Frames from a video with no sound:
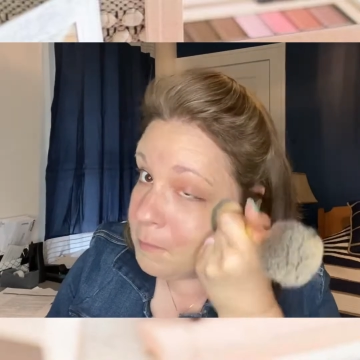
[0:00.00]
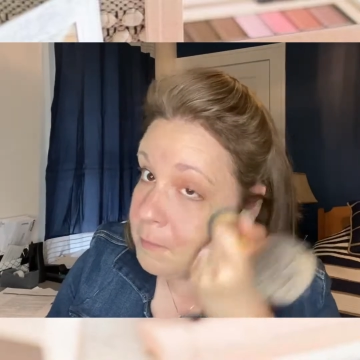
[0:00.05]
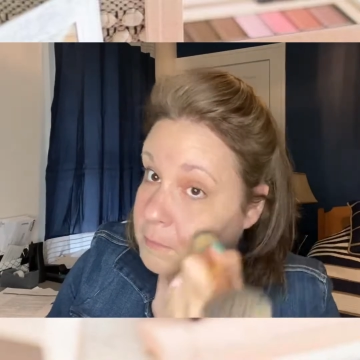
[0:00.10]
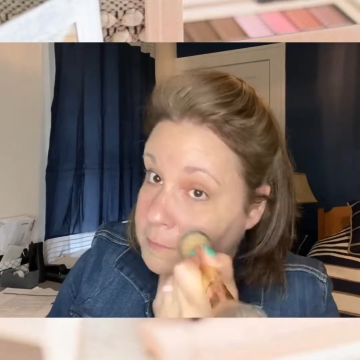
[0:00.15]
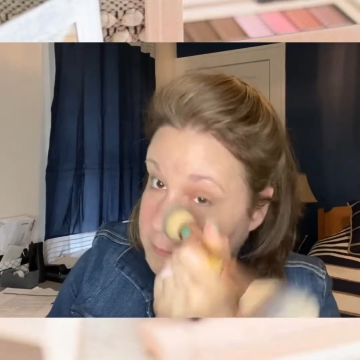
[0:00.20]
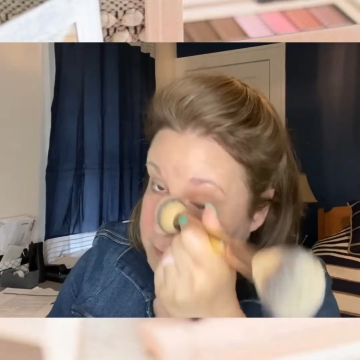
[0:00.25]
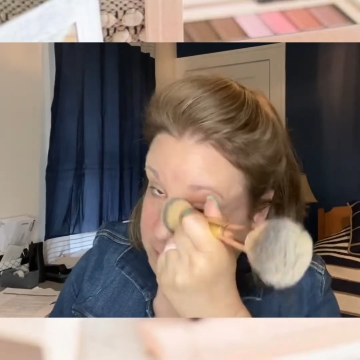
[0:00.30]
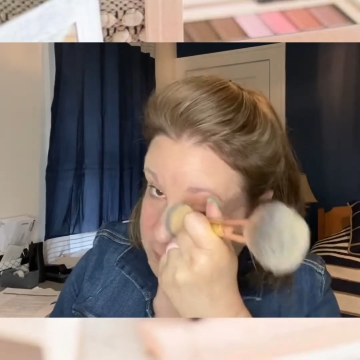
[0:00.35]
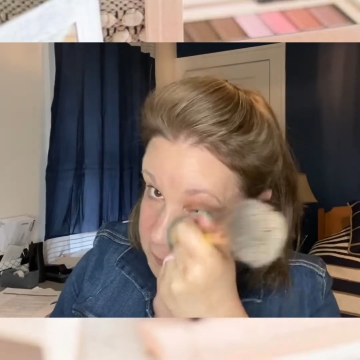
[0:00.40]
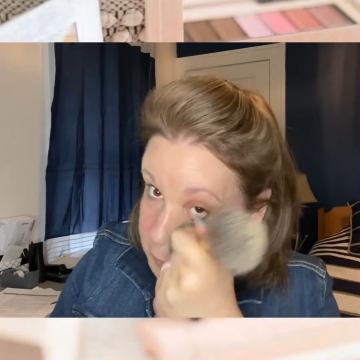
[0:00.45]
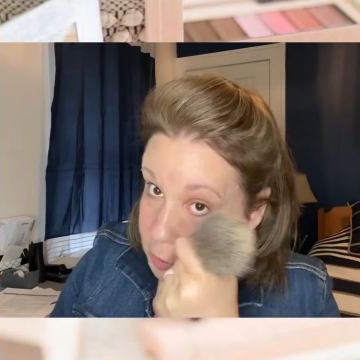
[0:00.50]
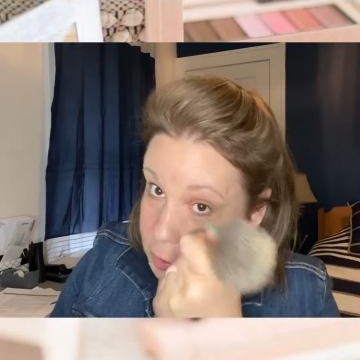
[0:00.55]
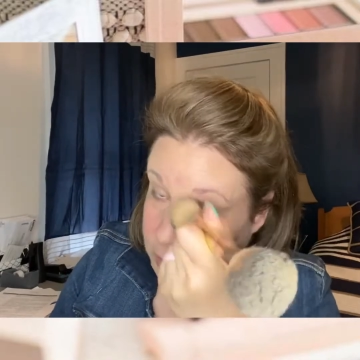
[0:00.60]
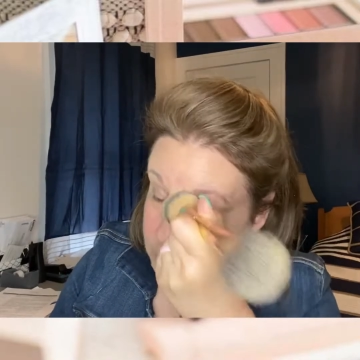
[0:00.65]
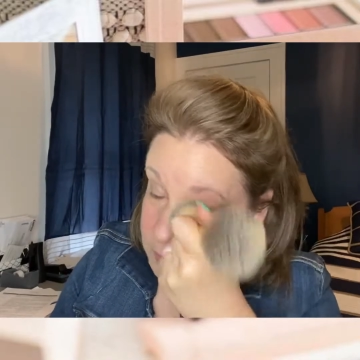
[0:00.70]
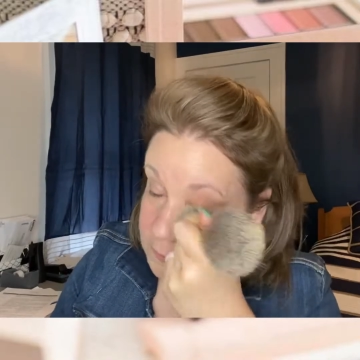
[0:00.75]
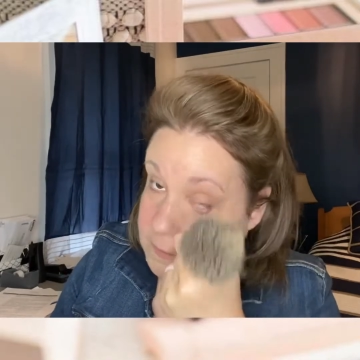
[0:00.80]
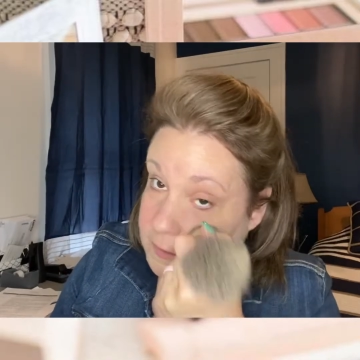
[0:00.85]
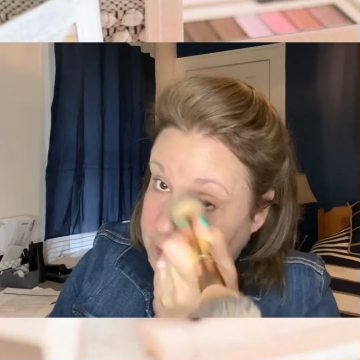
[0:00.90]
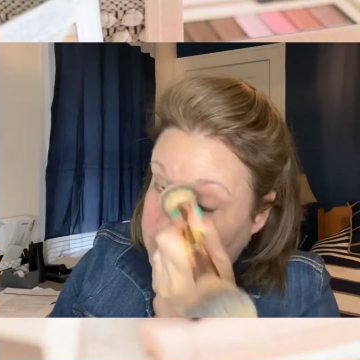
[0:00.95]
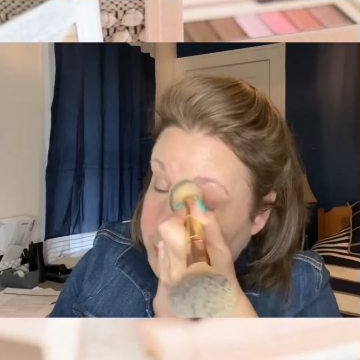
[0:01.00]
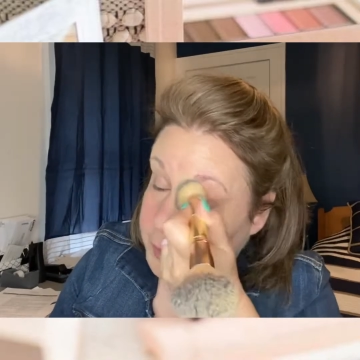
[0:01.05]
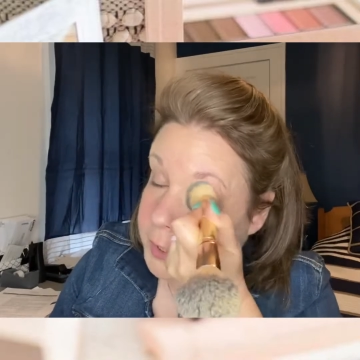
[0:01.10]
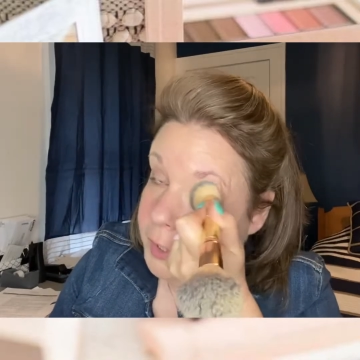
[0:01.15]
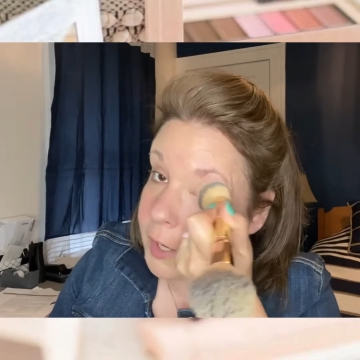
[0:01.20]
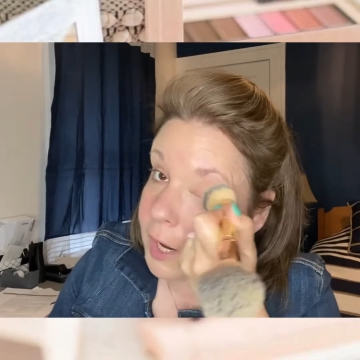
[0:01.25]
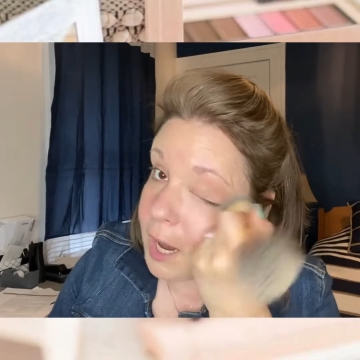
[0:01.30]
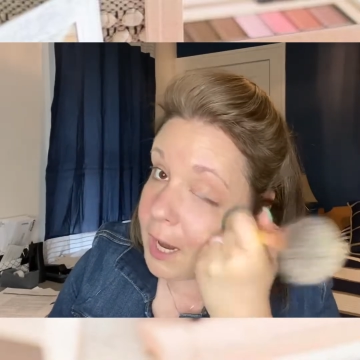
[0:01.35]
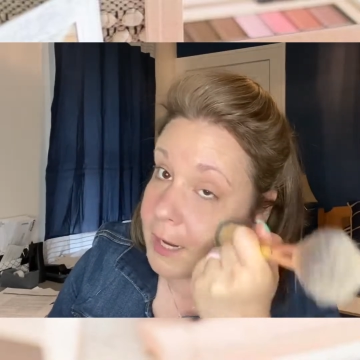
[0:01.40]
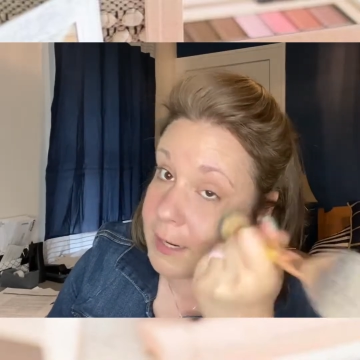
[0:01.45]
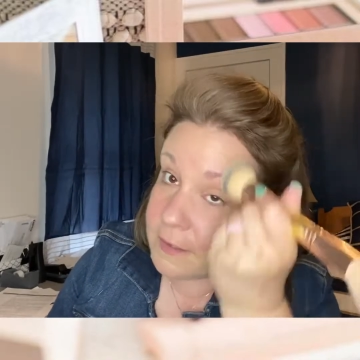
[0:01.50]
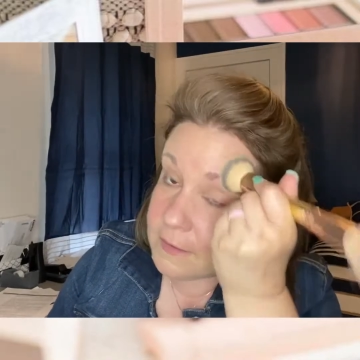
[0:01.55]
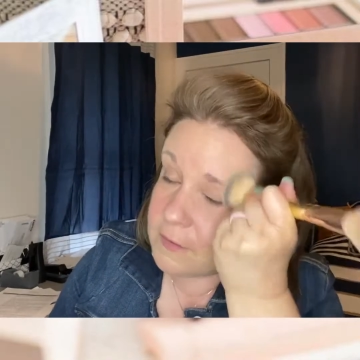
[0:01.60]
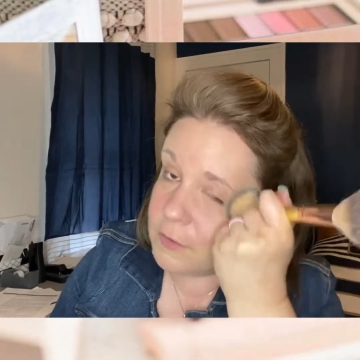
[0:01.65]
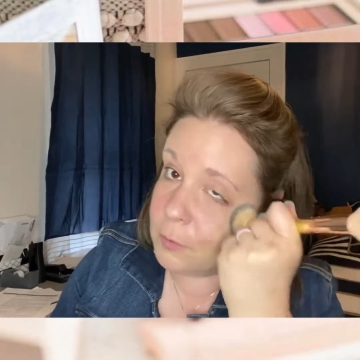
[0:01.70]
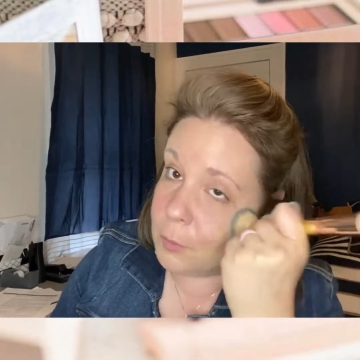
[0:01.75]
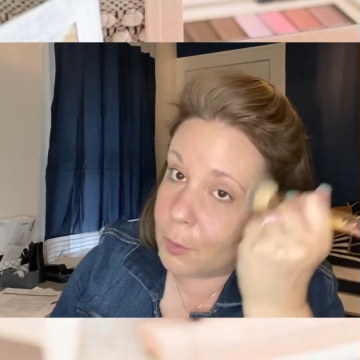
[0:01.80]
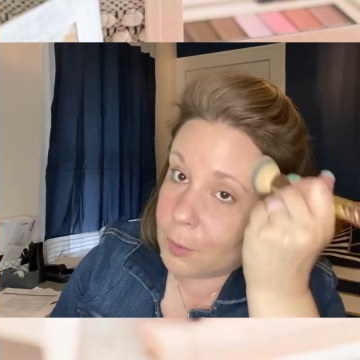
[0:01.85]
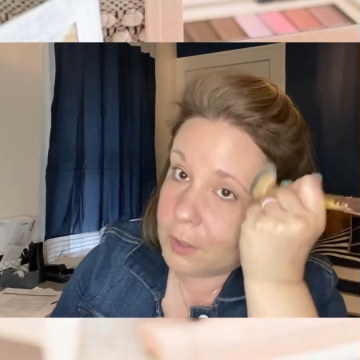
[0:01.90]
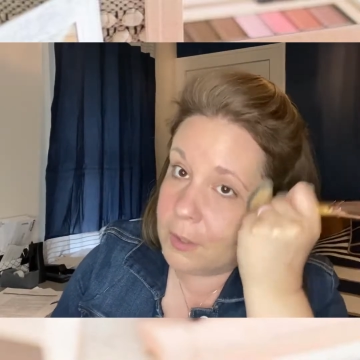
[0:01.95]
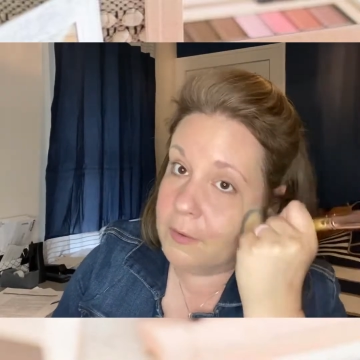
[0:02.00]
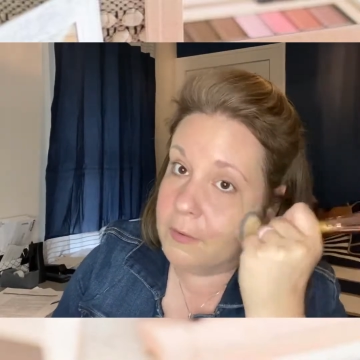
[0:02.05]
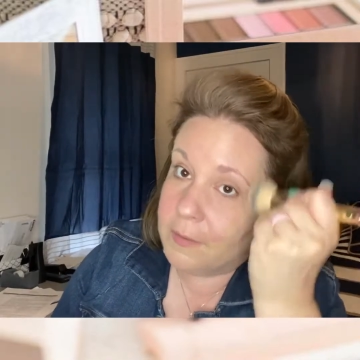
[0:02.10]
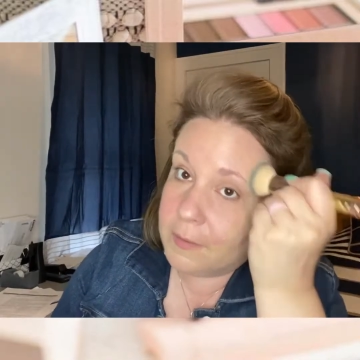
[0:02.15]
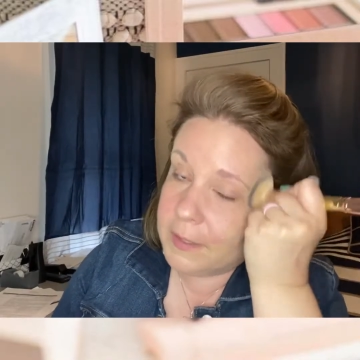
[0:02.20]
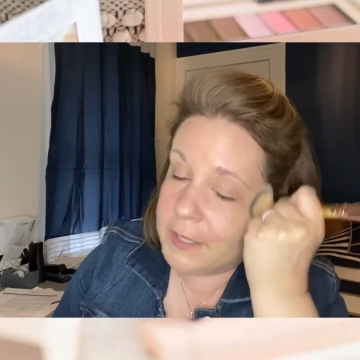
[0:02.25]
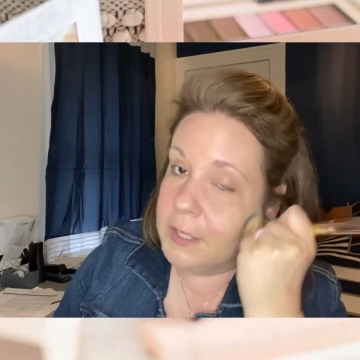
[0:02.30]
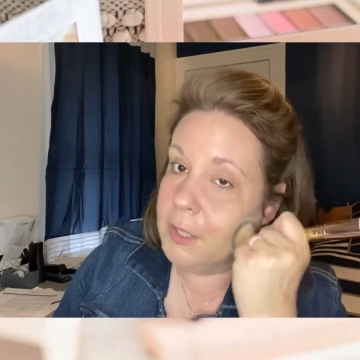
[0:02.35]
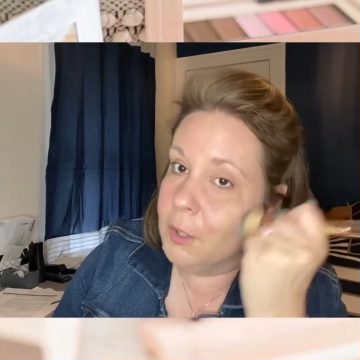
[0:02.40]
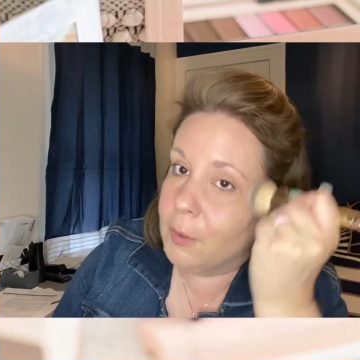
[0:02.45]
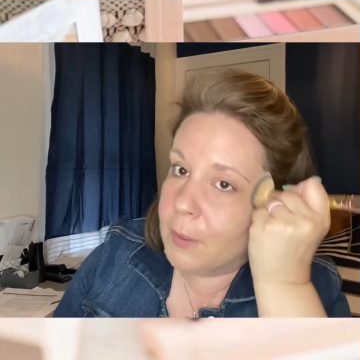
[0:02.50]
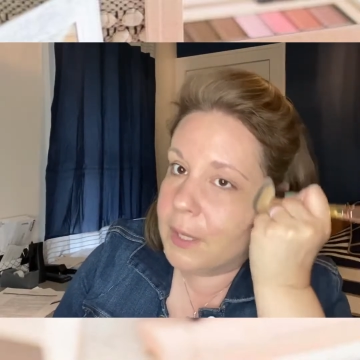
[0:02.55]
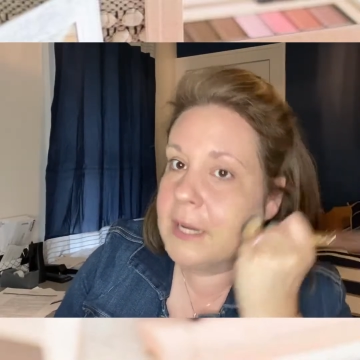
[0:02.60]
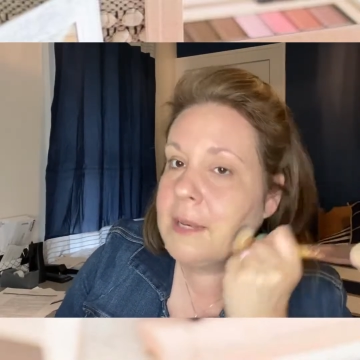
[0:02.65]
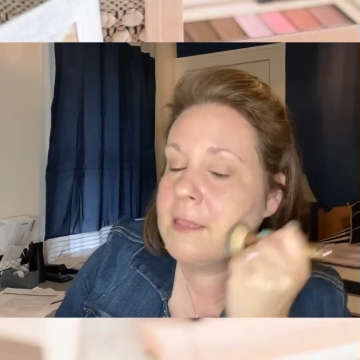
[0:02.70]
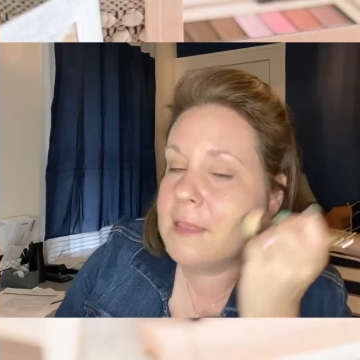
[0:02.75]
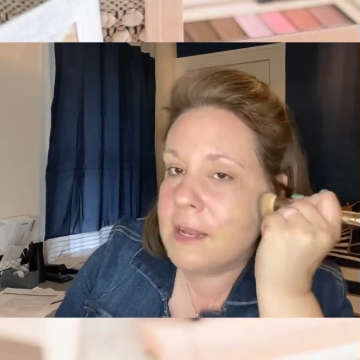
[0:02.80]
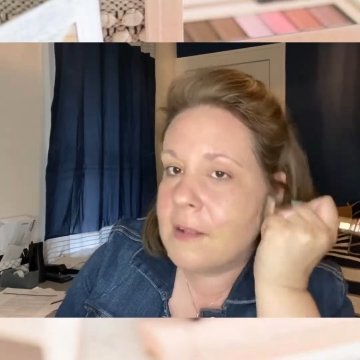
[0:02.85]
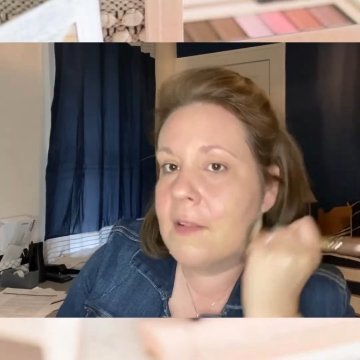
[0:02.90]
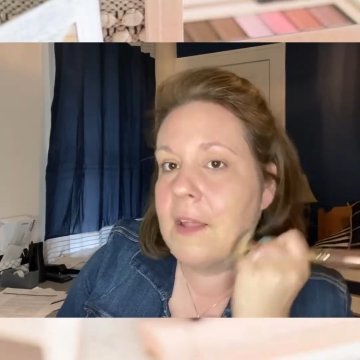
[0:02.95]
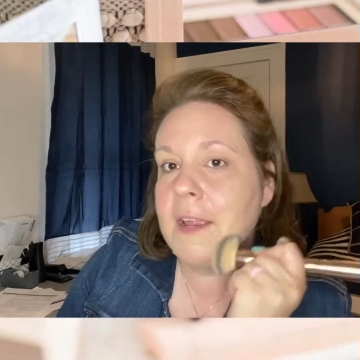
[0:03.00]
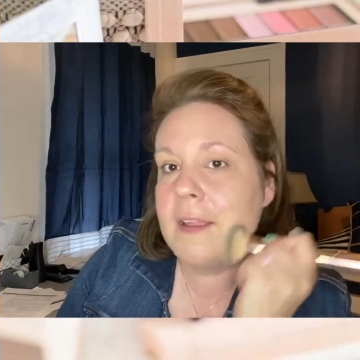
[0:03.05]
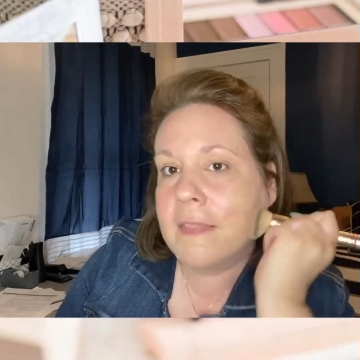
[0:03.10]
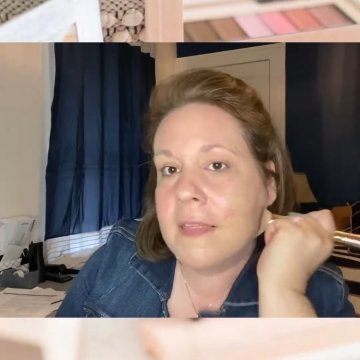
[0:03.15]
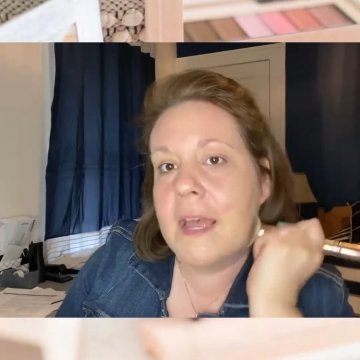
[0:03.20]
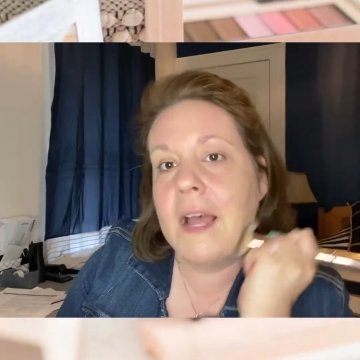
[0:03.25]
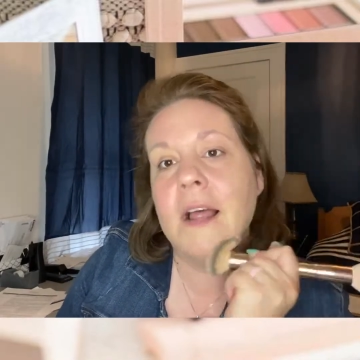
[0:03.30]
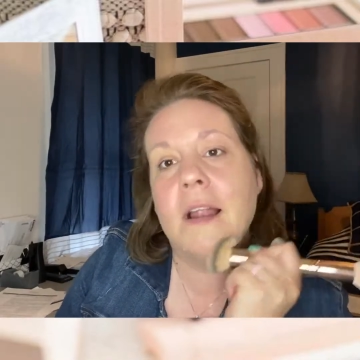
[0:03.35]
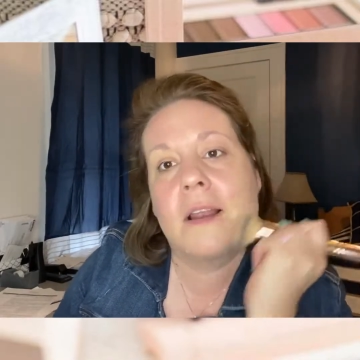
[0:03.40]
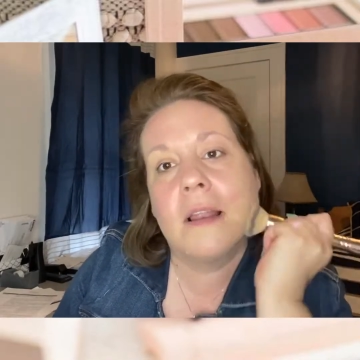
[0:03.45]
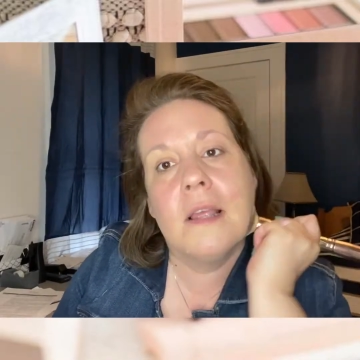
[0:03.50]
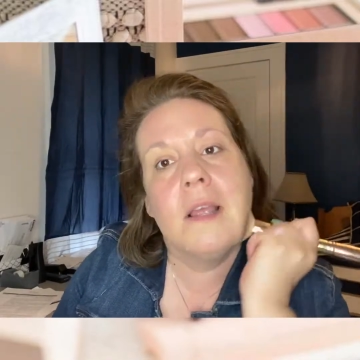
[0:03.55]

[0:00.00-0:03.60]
circles under your eyes, or anything like that,